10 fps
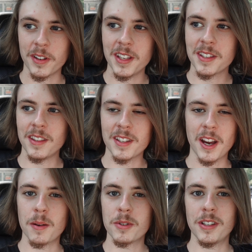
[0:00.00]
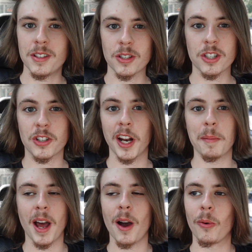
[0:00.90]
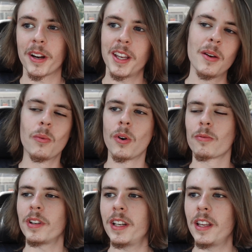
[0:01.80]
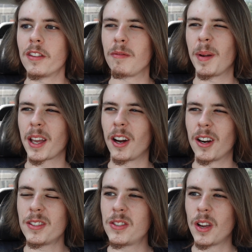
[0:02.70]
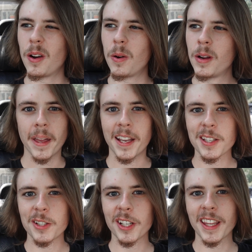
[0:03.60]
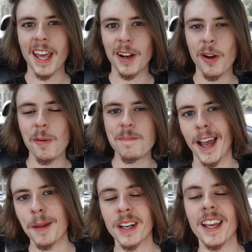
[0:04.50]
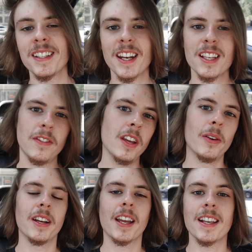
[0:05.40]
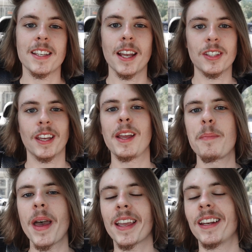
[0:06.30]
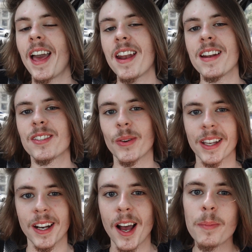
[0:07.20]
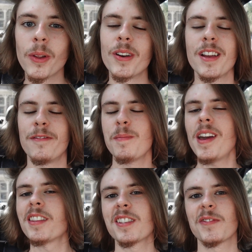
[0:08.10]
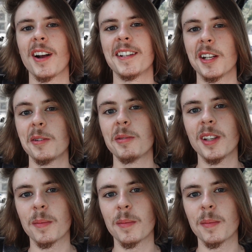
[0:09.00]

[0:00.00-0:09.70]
reason, this air machine is just straight up not working. It won't read either of my cards, so I guess I'll check that at home. I'm gonna end today's video here, guys. I actually gotta get back and edit it so I can upload it. If you made it this far, I genuinely